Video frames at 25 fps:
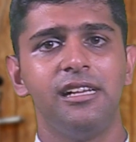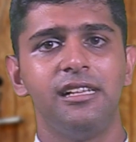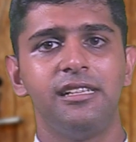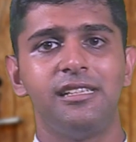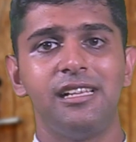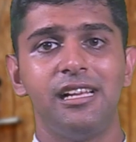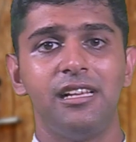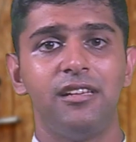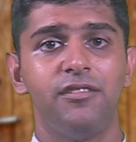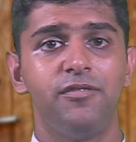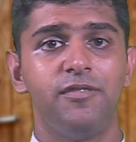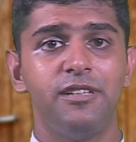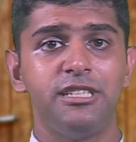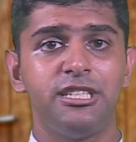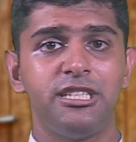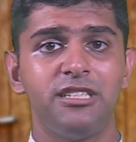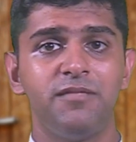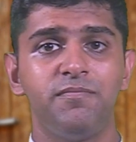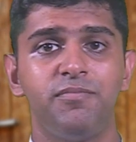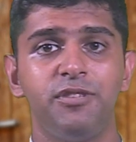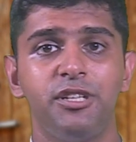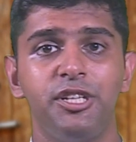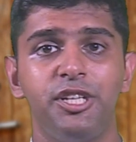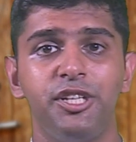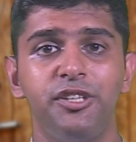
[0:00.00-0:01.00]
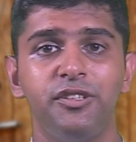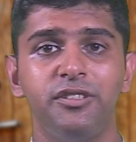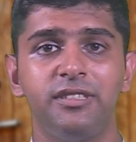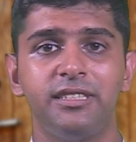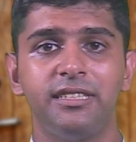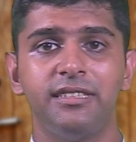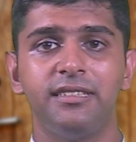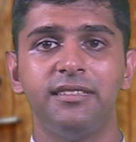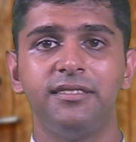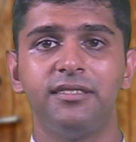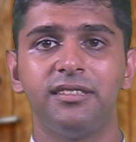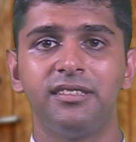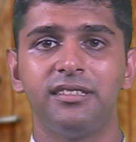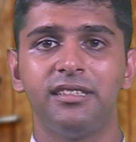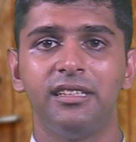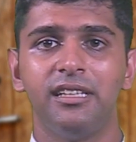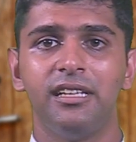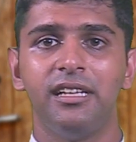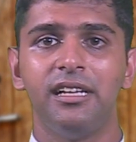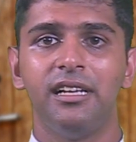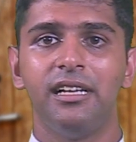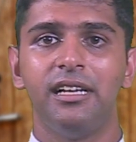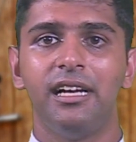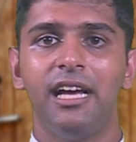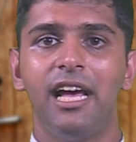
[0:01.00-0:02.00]
Television producers
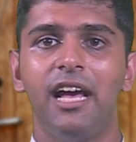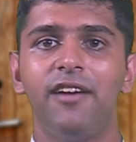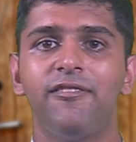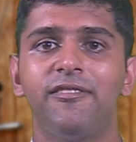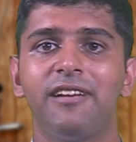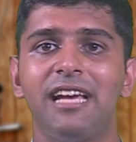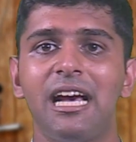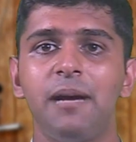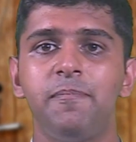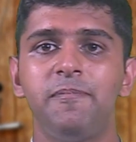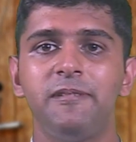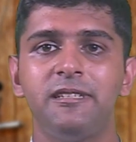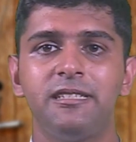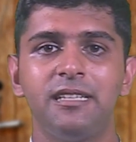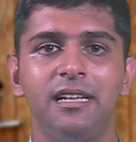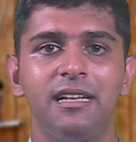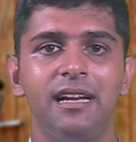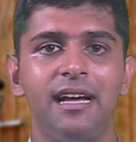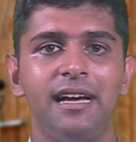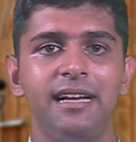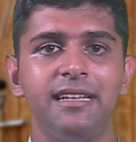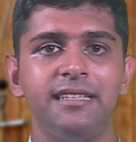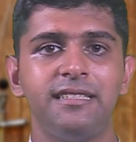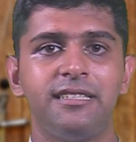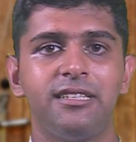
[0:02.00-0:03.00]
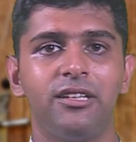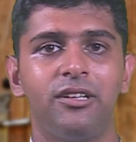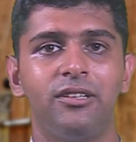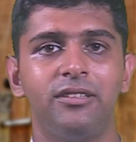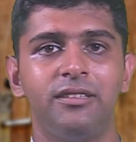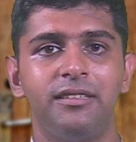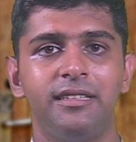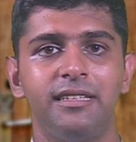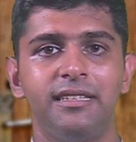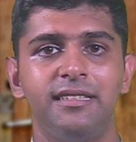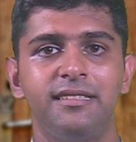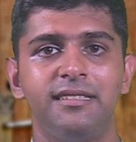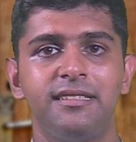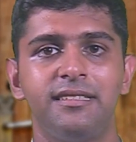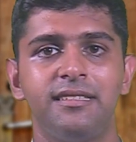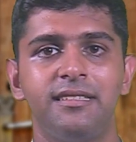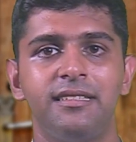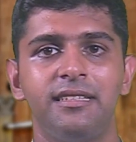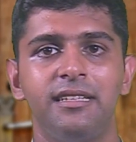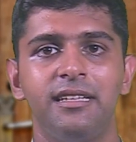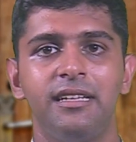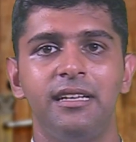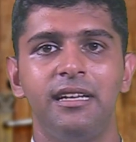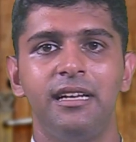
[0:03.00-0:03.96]
have capitalized on this